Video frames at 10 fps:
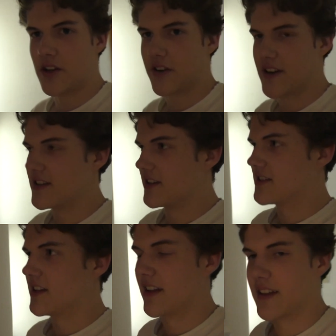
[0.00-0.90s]
crazy to
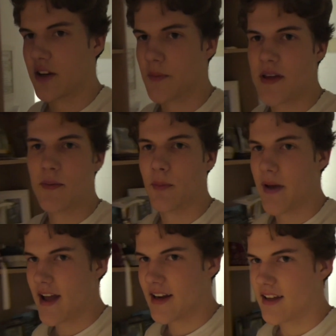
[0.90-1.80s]
see, like there are people
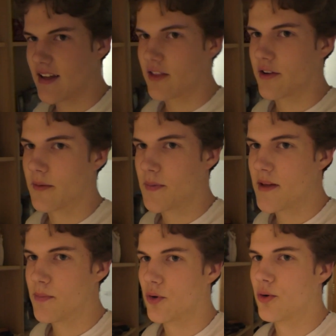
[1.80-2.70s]
panicking, there are
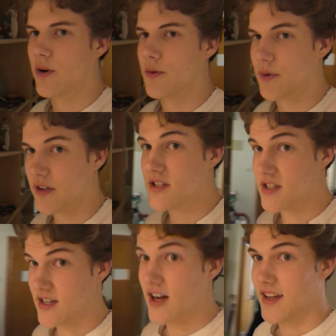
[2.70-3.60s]
people who are really
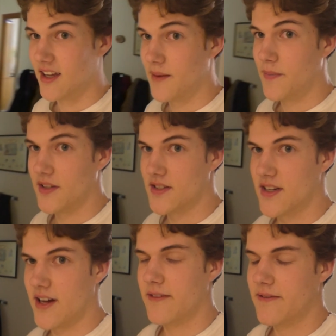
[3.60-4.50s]
stocking up on
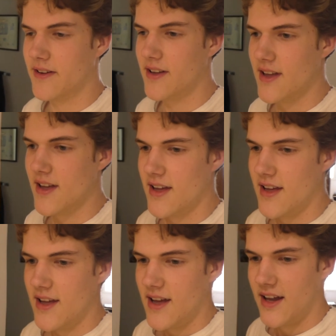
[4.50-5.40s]
stuff,
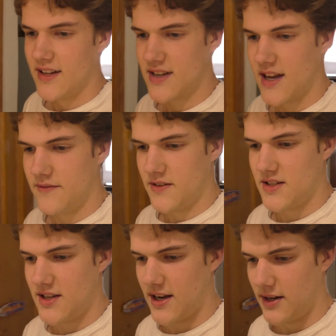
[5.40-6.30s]
and it's kind of
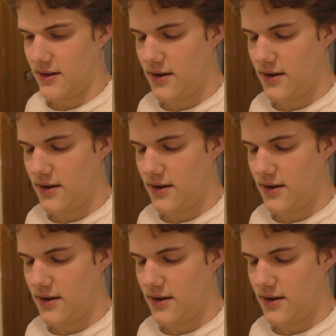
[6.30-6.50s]
insane.